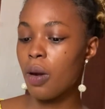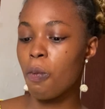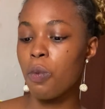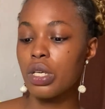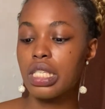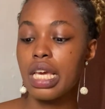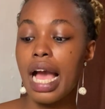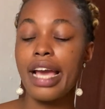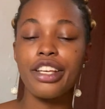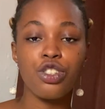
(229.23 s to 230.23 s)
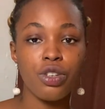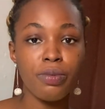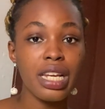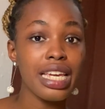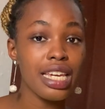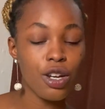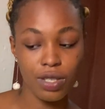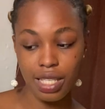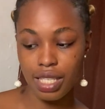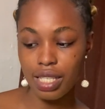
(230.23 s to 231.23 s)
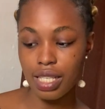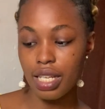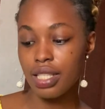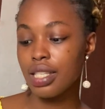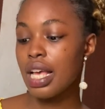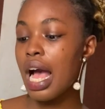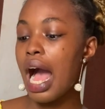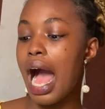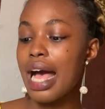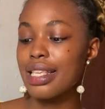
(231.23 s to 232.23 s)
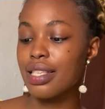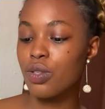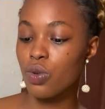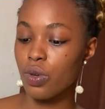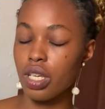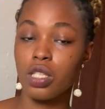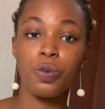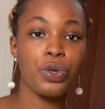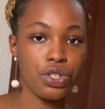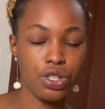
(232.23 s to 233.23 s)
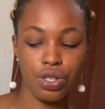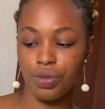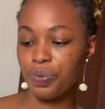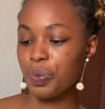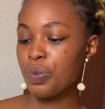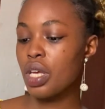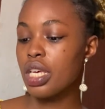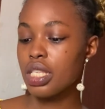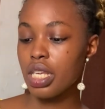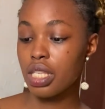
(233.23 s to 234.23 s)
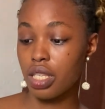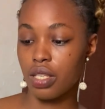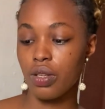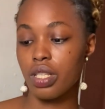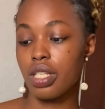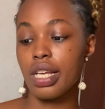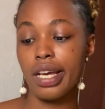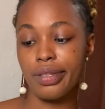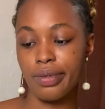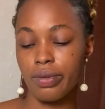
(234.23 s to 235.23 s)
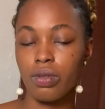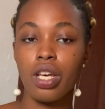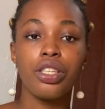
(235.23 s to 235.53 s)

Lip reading: but they are extremely inconsistent as to its position, says the study title.